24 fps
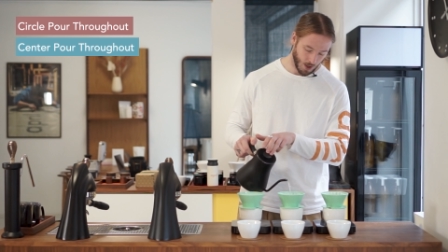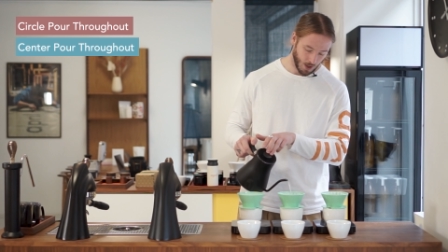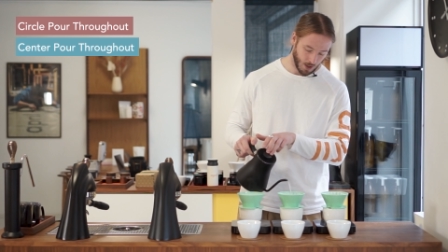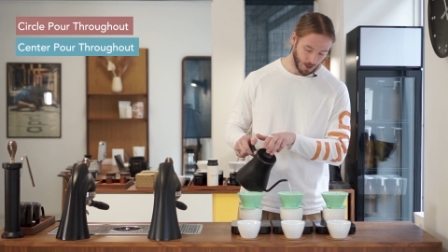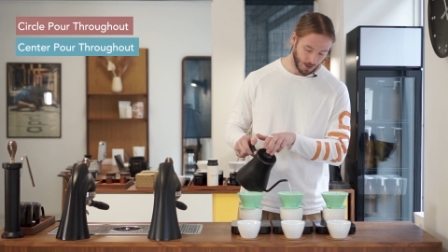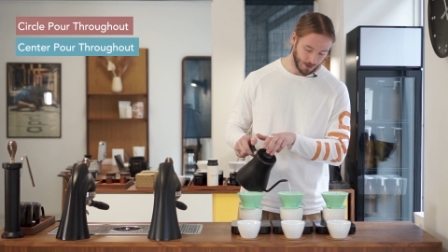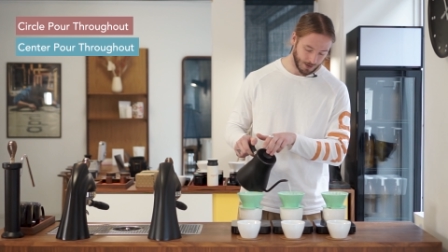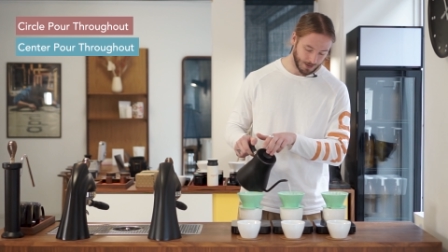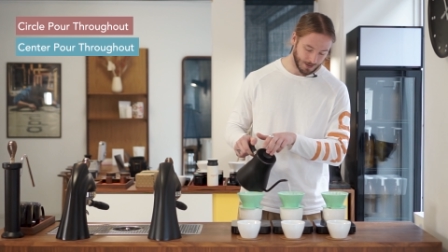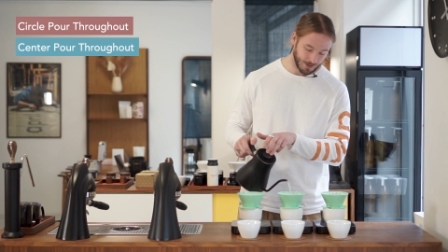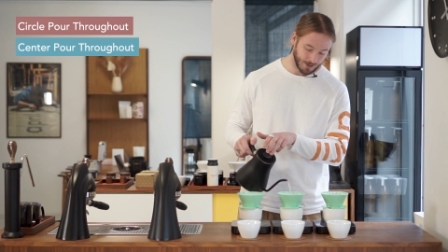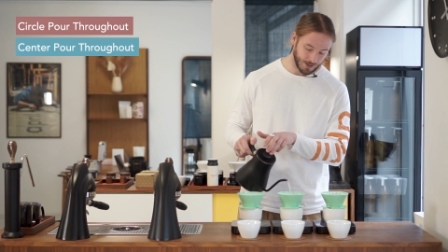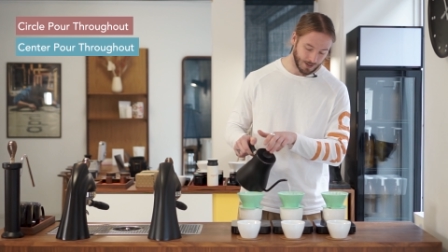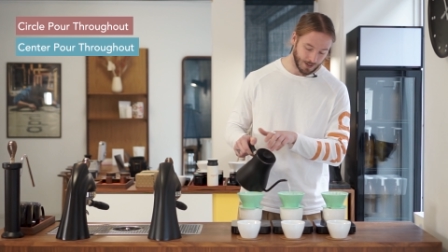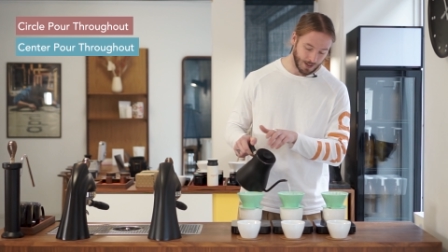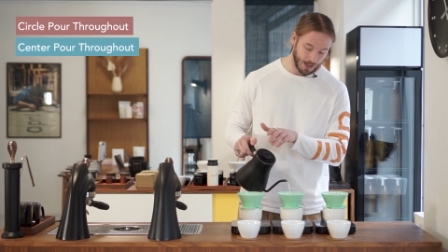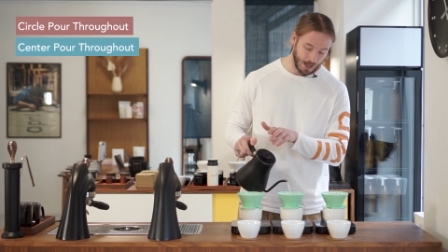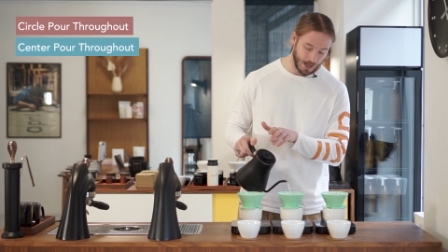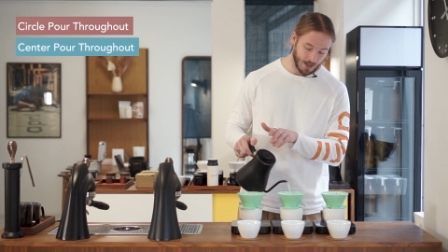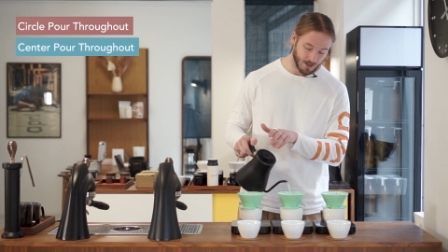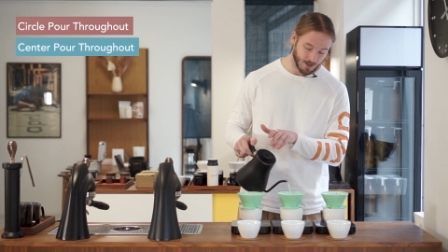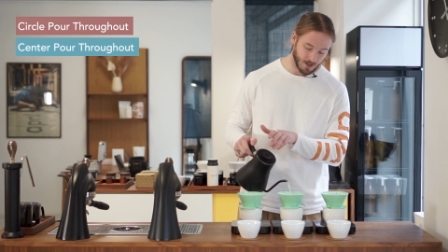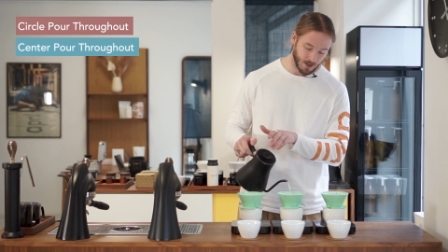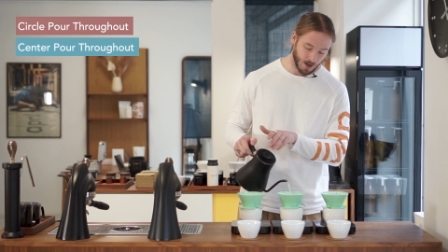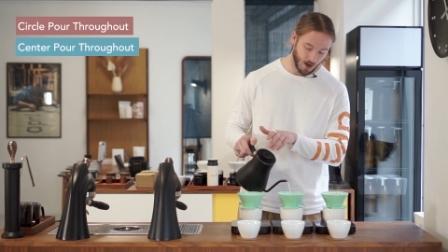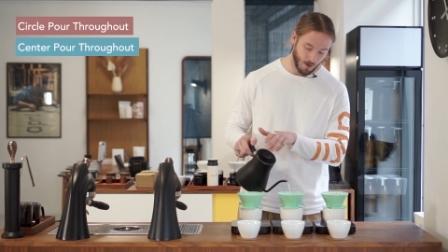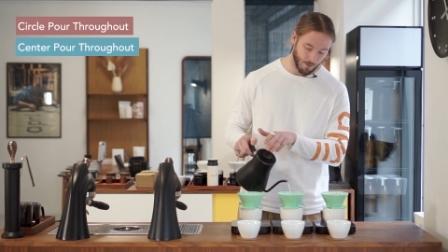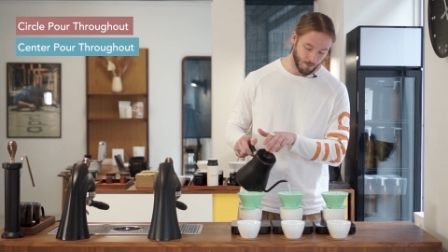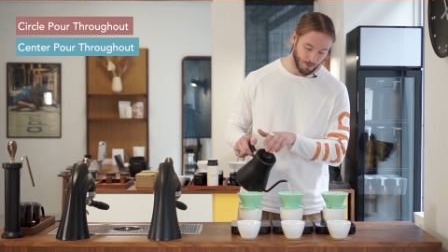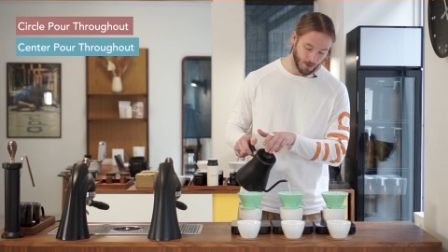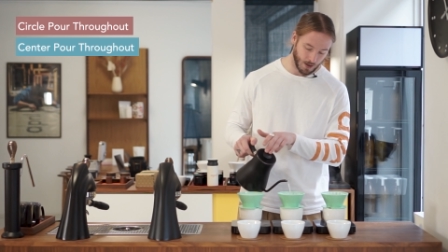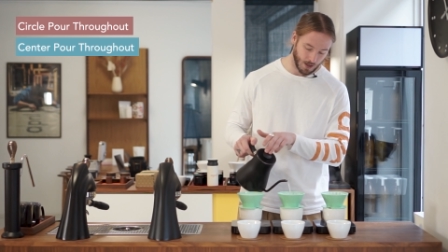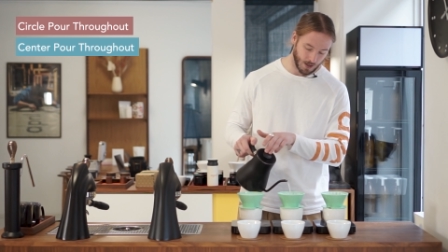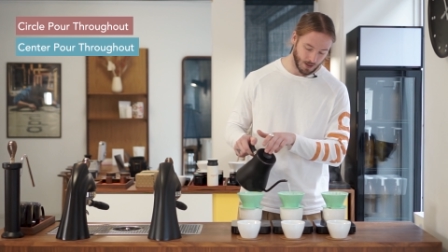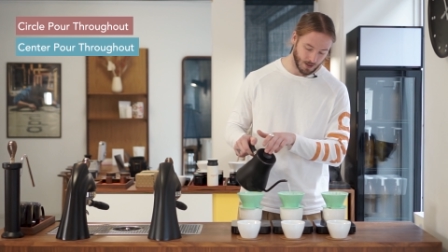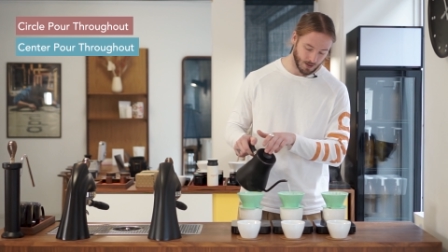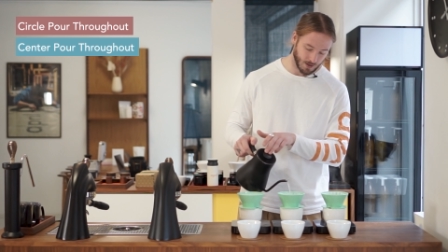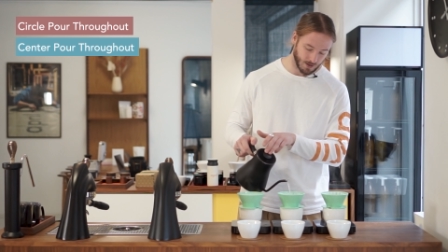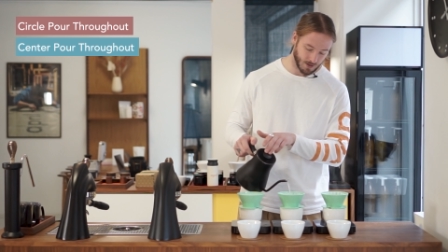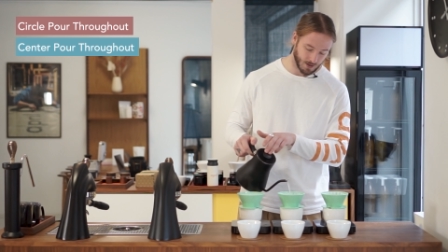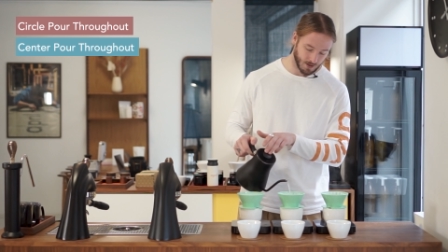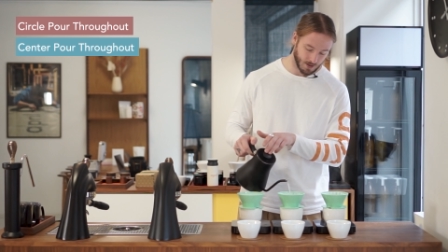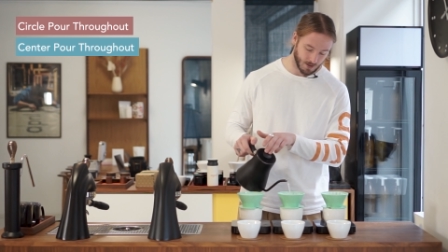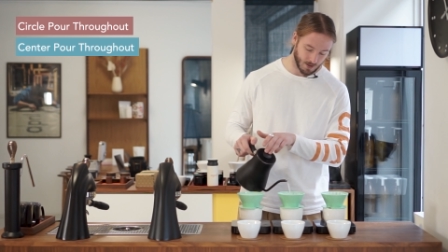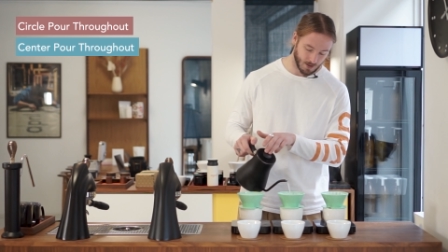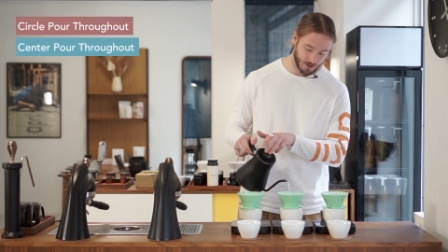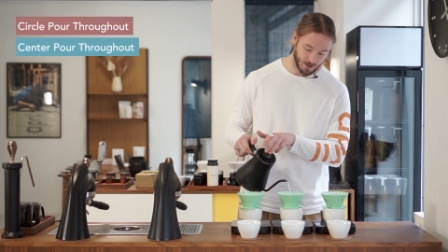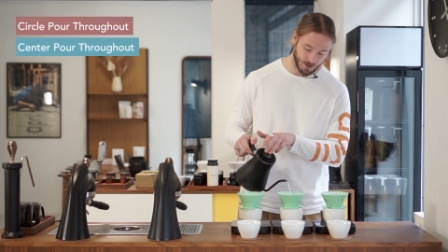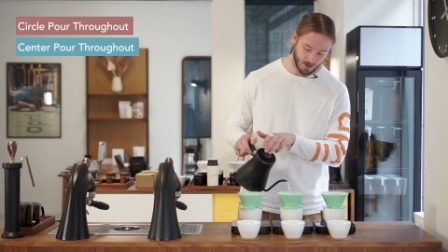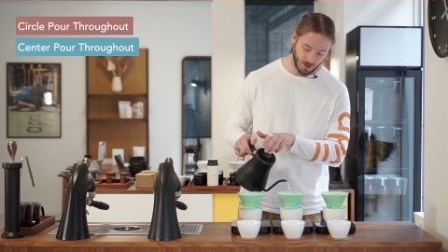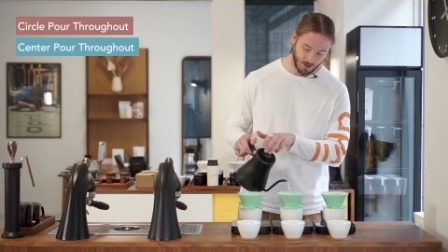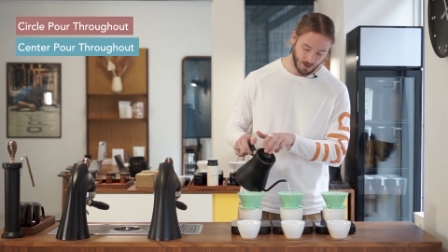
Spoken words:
And then the last cup is